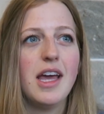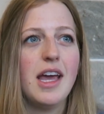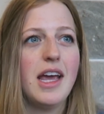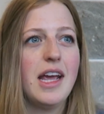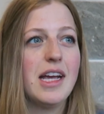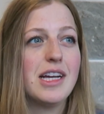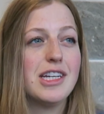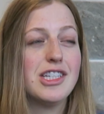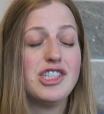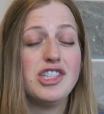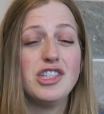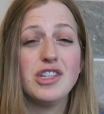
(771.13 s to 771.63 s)

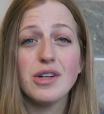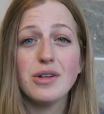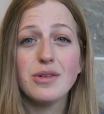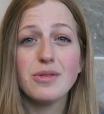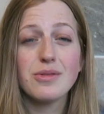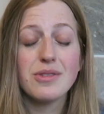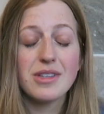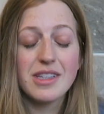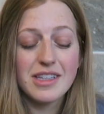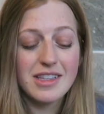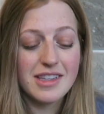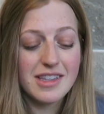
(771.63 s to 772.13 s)
And you
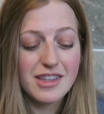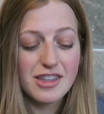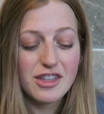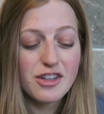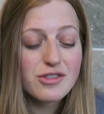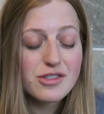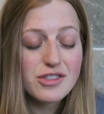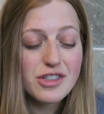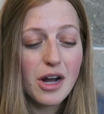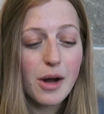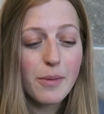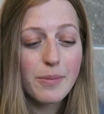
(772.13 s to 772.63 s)
know,
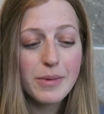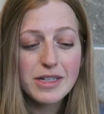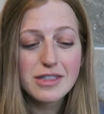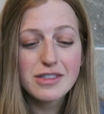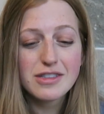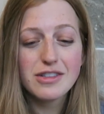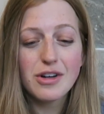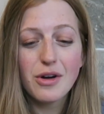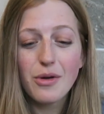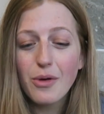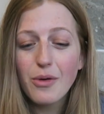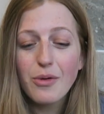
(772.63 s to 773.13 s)
those topics
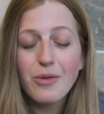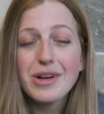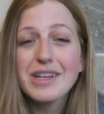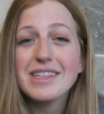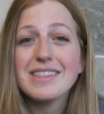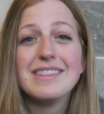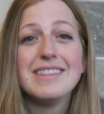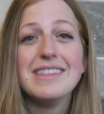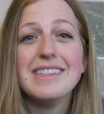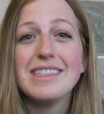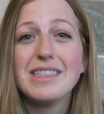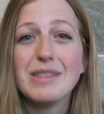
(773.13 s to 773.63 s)
don't
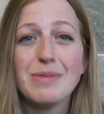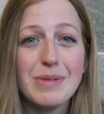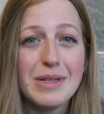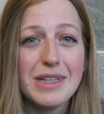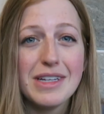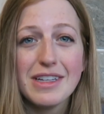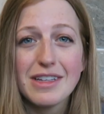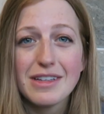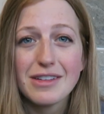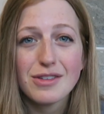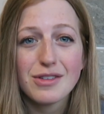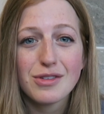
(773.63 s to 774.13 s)
always need to
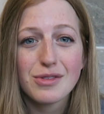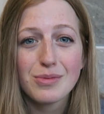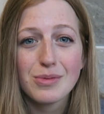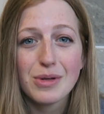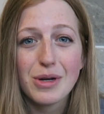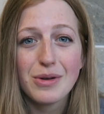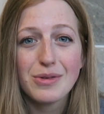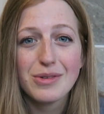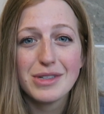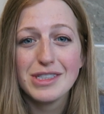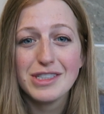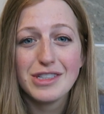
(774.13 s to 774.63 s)
be
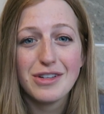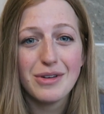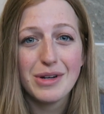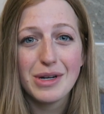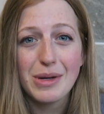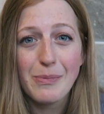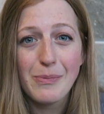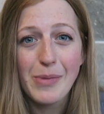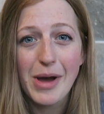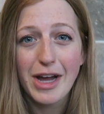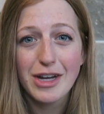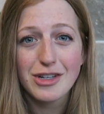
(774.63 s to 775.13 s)
thrown into a
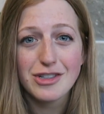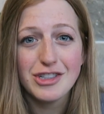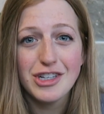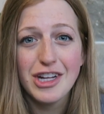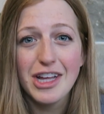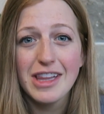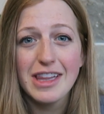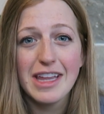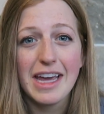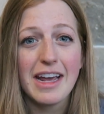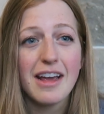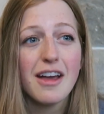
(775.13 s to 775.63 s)

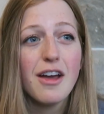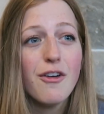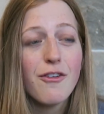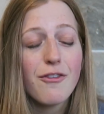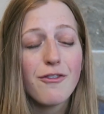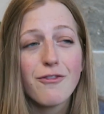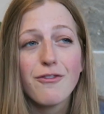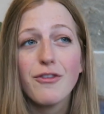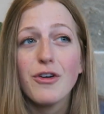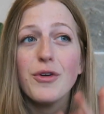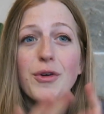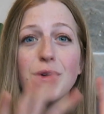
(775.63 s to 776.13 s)
compassionate, like
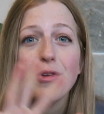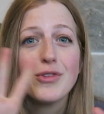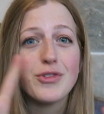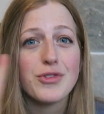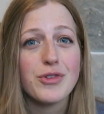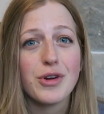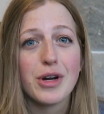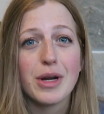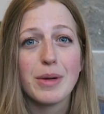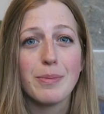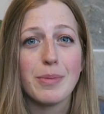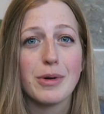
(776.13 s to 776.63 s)
full
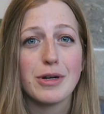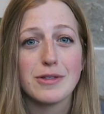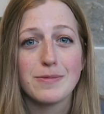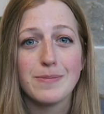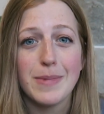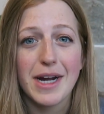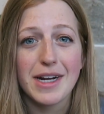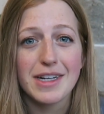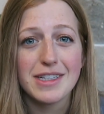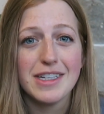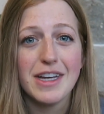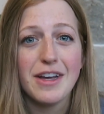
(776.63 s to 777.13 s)
story
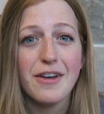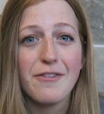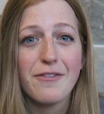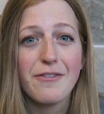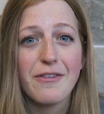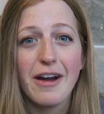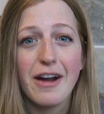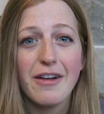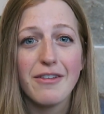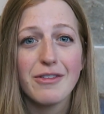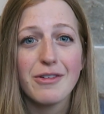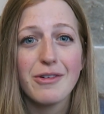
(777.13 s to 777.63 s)
perspective
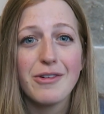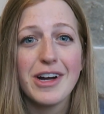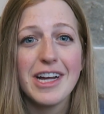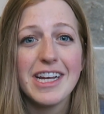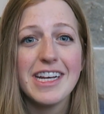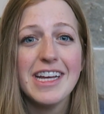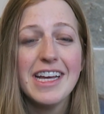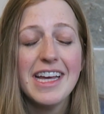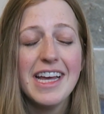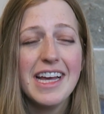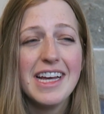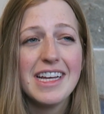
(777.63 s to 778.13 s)
for
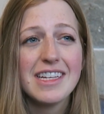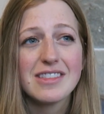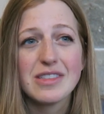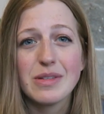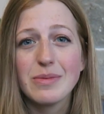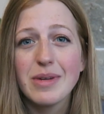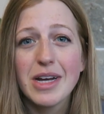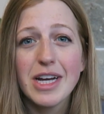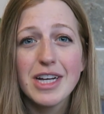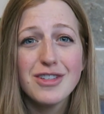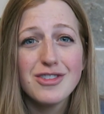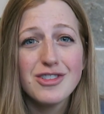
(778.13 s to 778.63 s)
everyone.
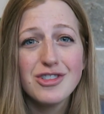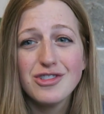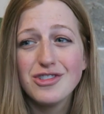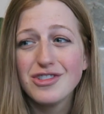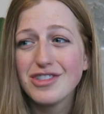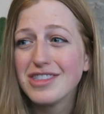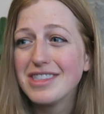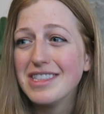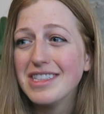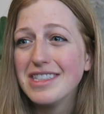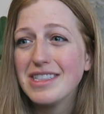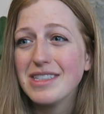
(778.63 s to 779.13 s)
Sometimes you
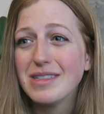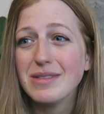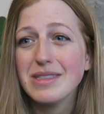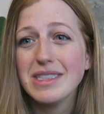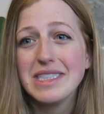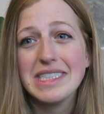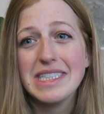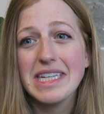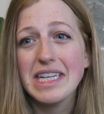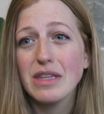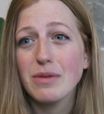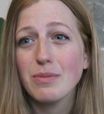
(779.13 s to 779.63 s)
just need to
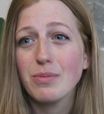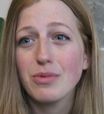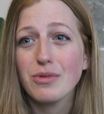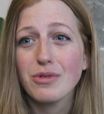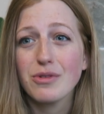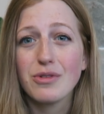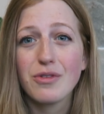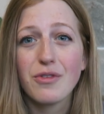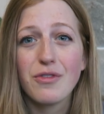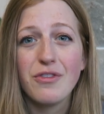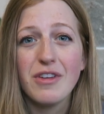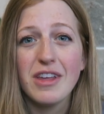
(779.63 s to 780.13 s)
say the
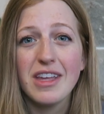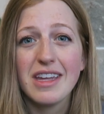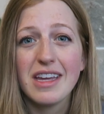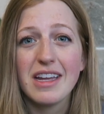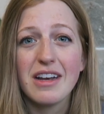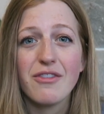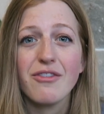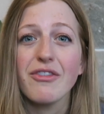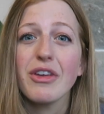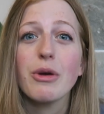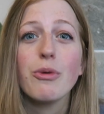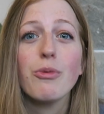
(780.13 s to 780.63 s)
brutal feeling
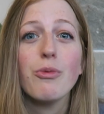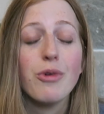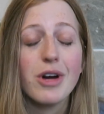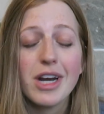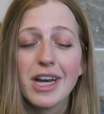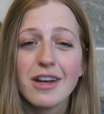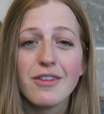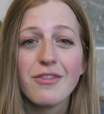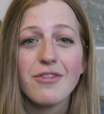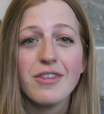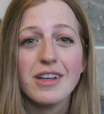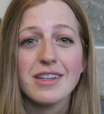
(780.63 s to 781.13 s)
of like what
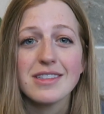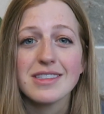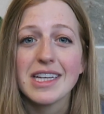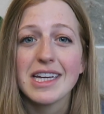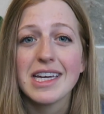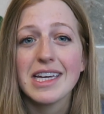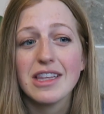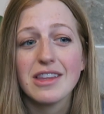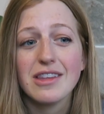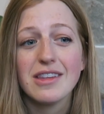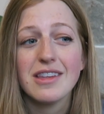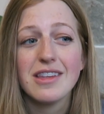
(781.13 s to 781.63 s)
it feels like
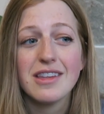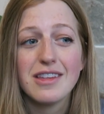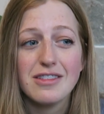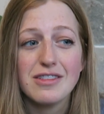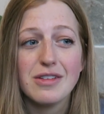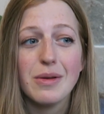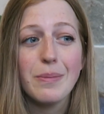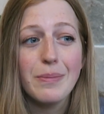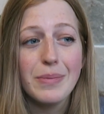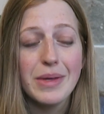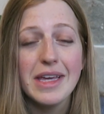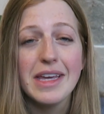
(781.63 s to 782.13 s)

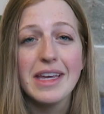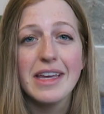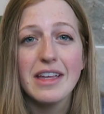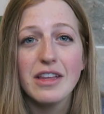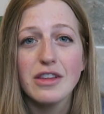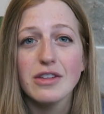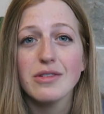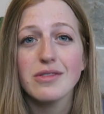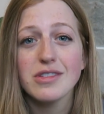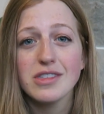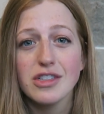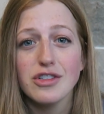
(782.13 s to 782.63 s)
to be in
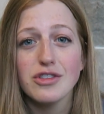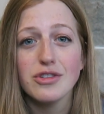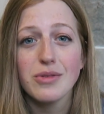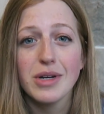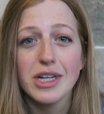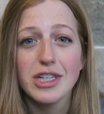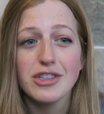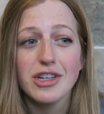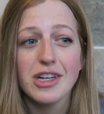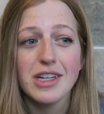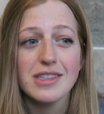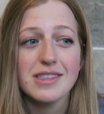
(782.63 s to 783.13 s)
those
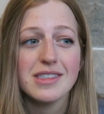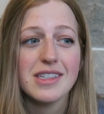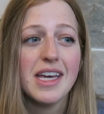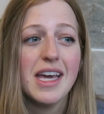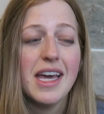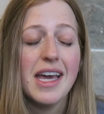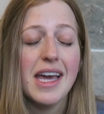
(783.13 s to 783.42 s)
situations.